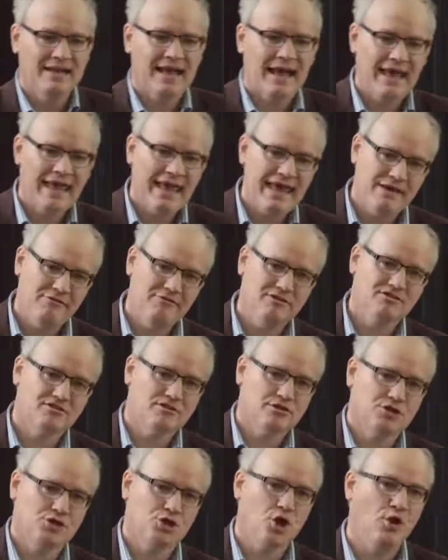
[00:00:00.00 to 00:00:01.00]
Now, here is
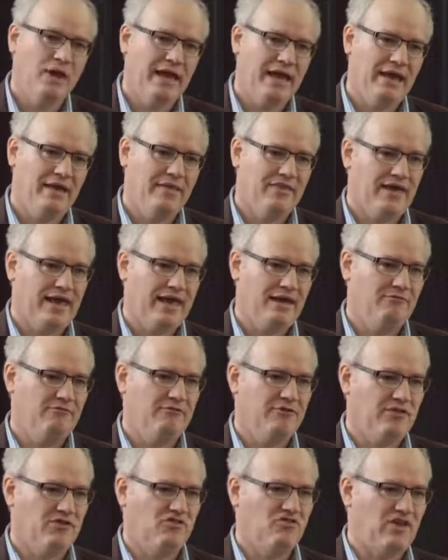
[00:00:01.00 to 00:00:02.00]
the shocking thing
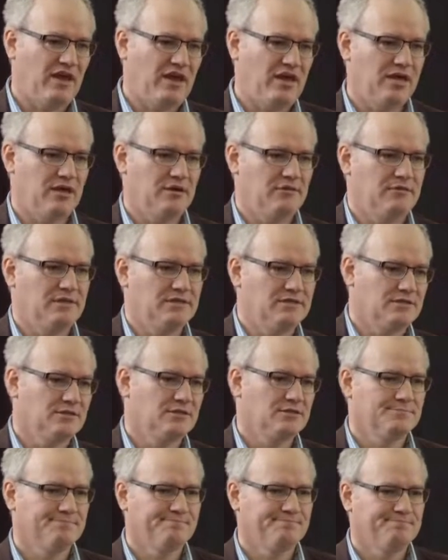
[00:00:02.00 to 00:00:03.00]
for the
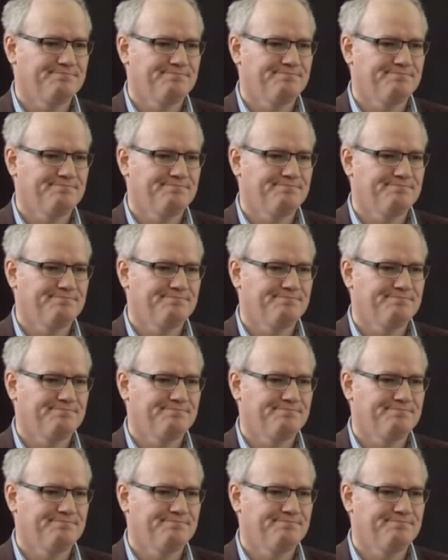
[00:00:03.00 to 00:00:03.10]
secularist.